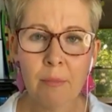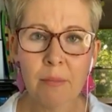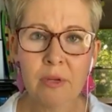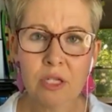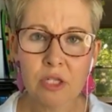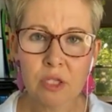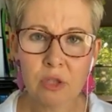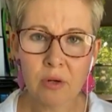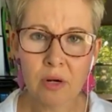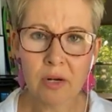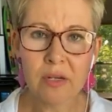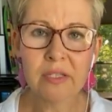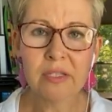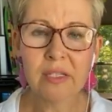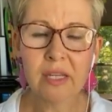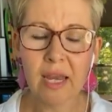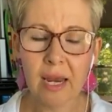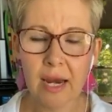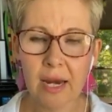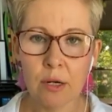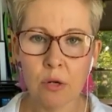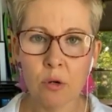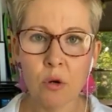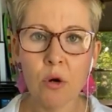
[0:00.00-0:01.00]
but trust
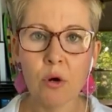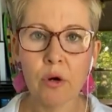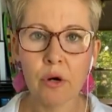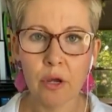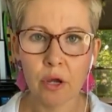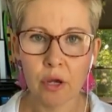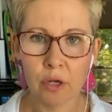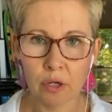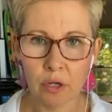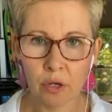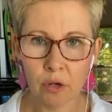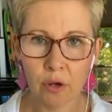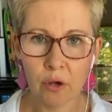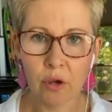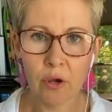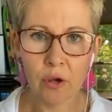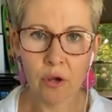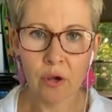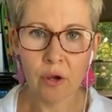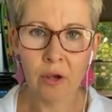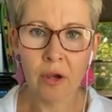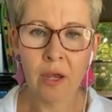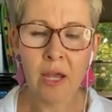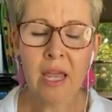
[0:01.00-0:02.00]
cannot
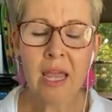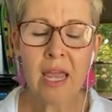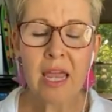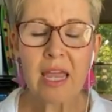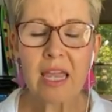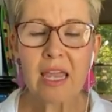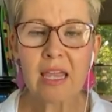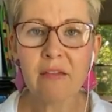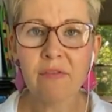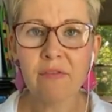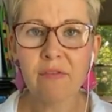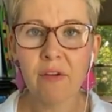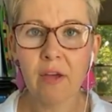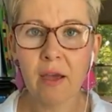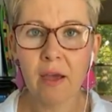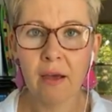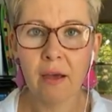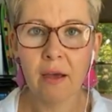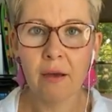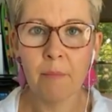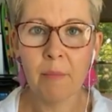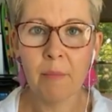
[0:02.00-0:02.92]
occur if